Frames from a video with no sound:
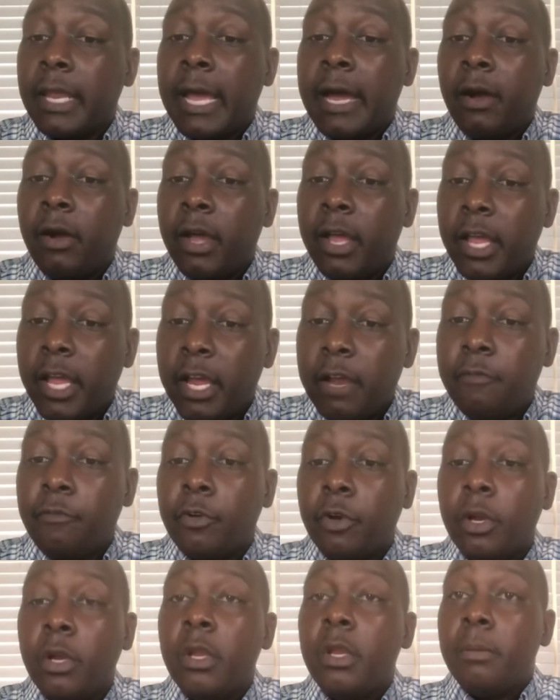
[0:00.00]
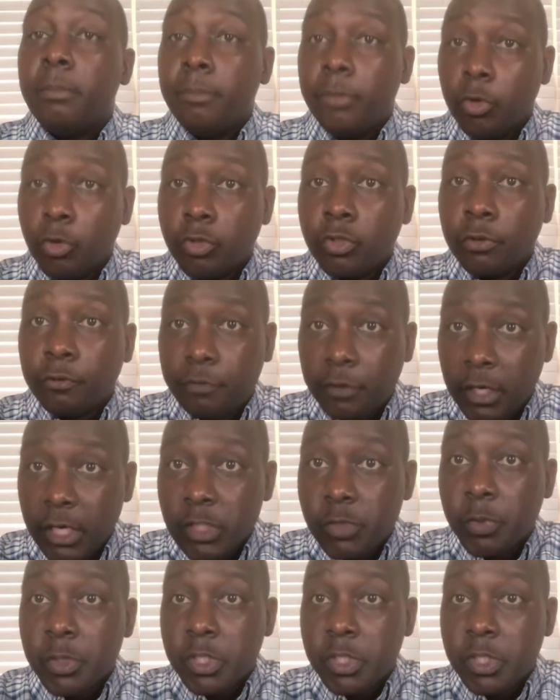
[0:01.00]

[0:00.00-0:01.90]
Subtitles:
However, mutual funds,